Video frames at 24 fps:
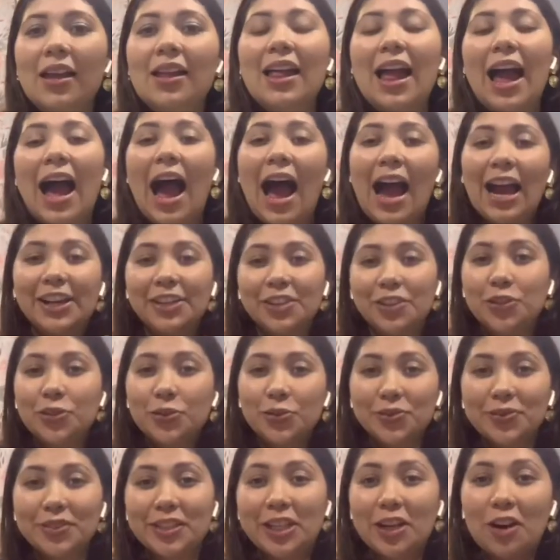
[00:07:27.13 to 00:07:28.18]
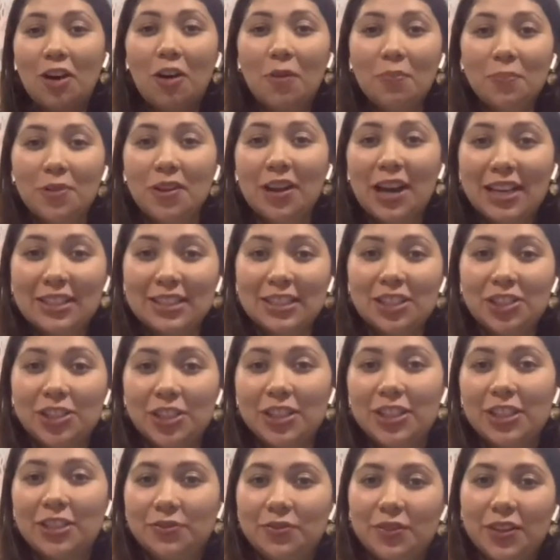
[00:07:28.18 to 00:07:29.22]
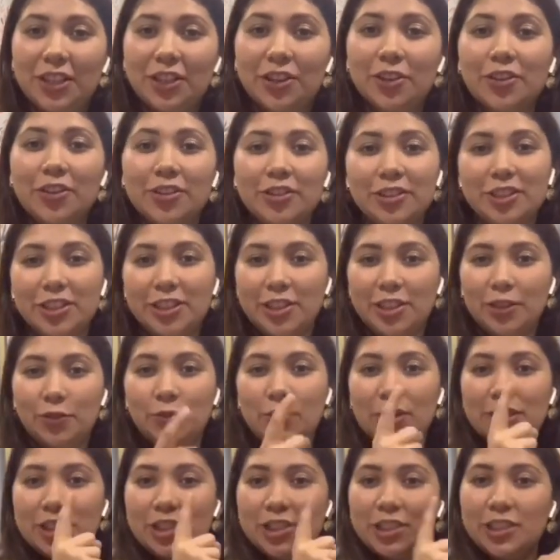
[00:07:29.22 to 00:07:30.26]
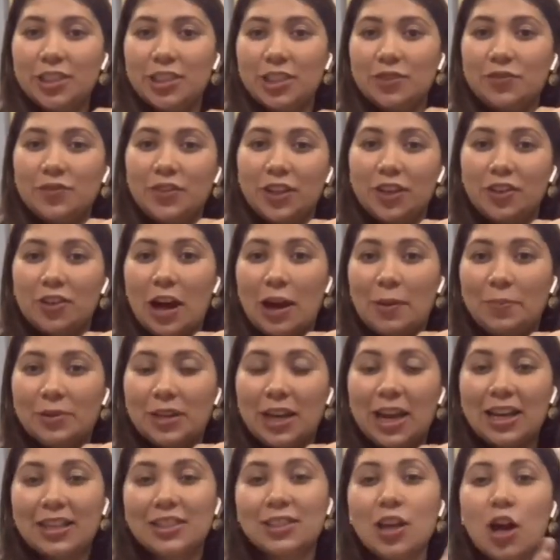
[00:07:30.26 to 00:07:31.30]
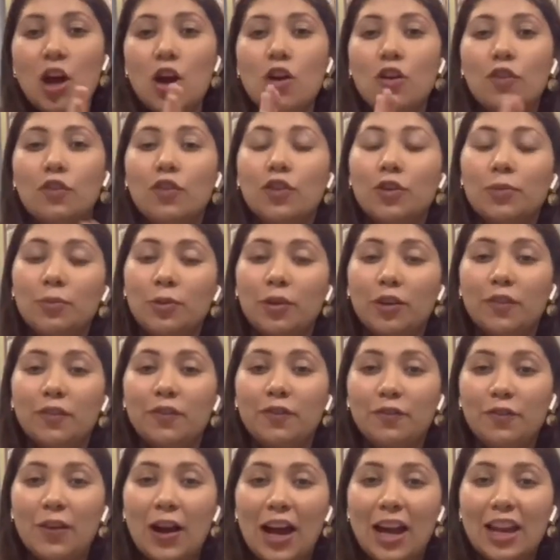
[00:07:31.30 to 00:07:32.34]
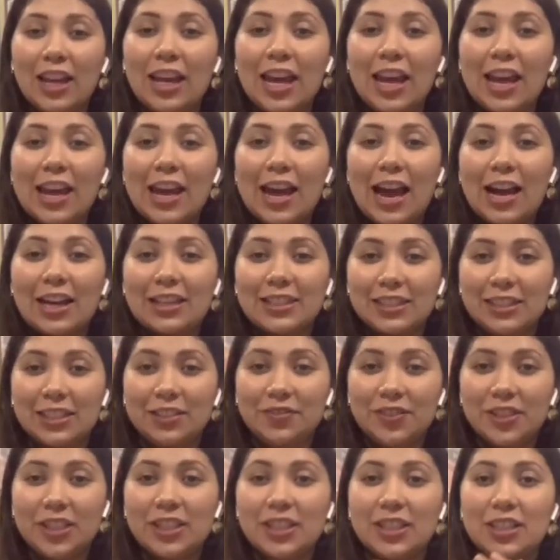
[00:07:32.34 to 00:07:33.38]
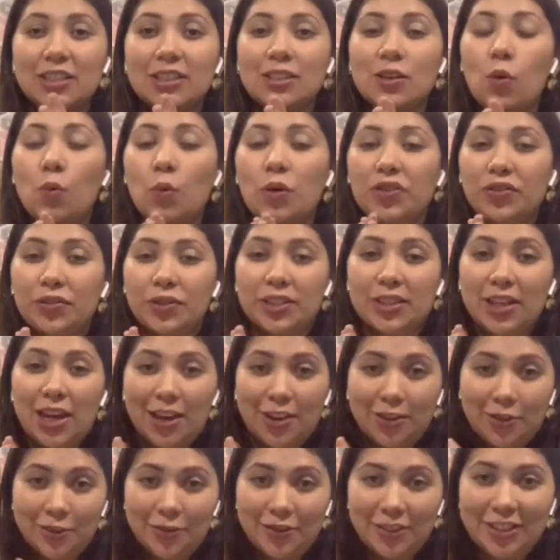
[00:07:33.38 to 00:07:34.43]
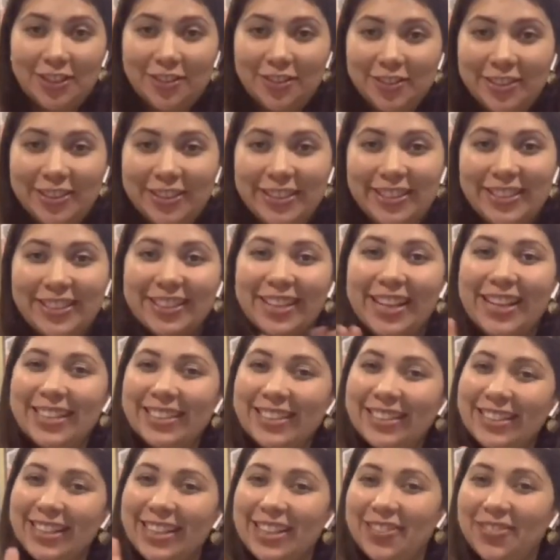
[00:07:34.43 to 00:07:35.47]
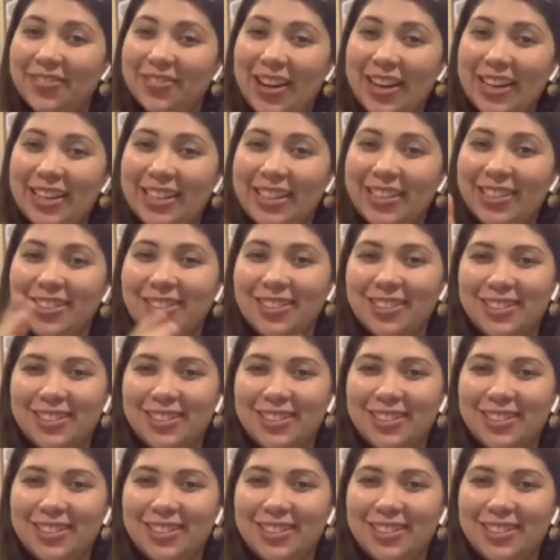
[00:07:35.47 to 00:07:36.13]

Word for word: I do really hope you guys enjoyed this video. Consider watching this video up next for more fun activities with recycled resources. See you right there.